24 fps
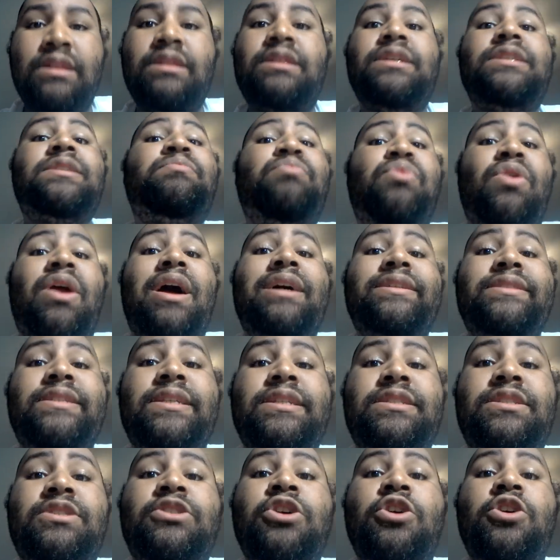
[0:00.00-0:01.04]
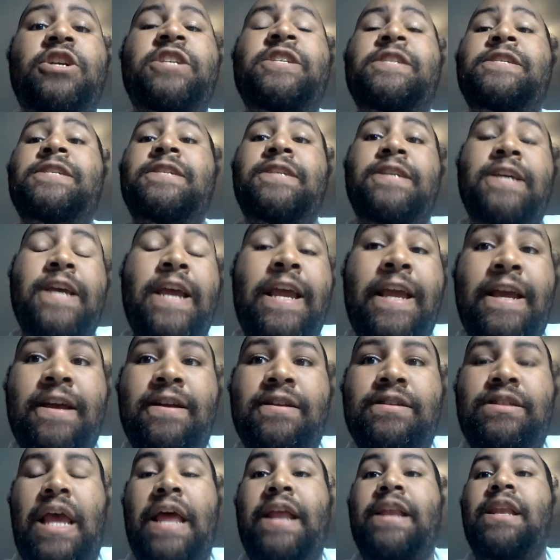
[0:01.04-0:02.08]
This process took
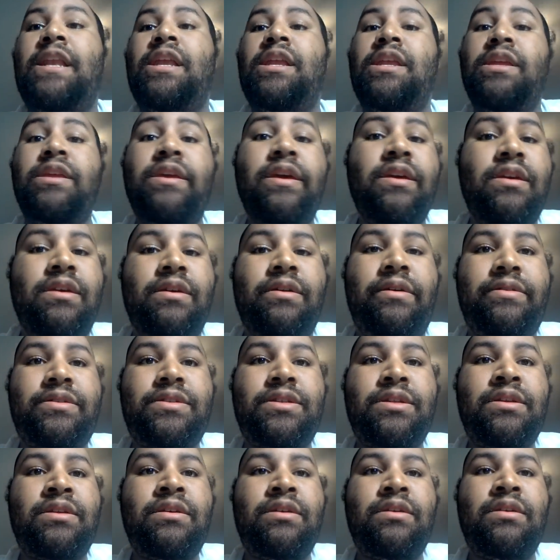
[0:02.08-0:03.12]
years and years.